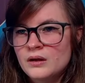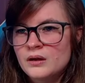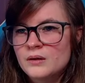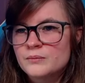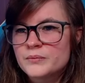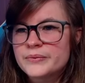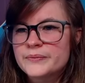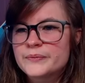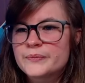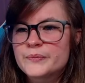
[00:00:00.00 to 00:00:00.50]

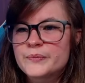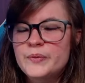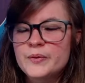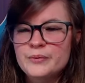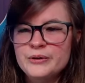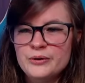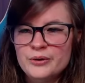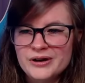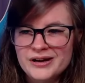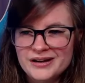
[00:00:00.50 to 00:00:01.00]
But we
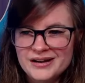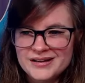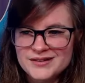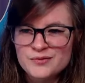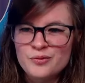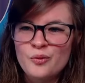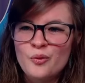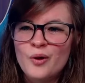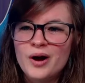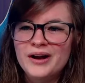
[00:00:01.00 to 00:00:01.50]
organized
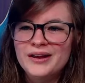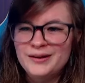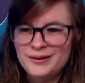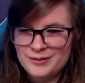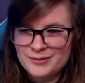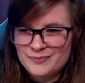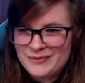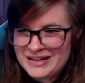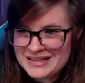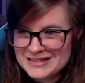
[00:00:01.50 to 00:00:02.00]

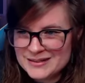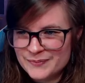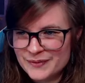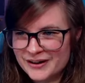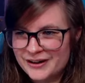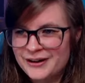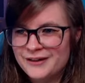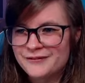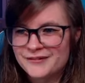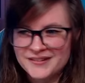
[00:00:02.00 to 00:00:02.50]
one pizza
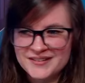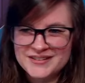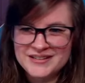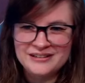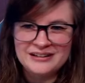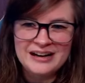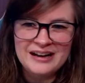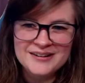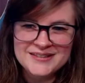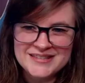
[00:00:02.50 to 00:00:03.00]
party for this year
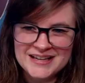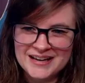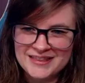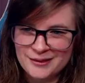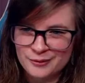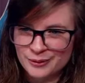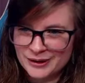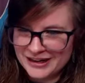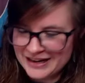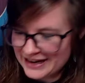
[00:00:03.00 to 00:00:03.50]
outside the
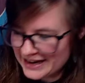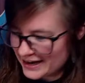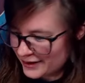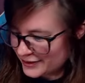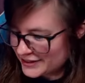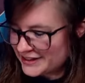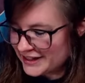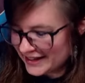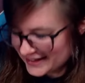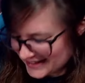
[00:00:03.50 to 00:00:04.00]
working
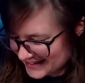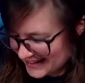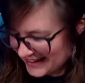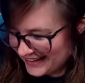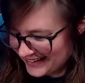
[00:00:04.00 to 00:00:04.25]
hours. Yes.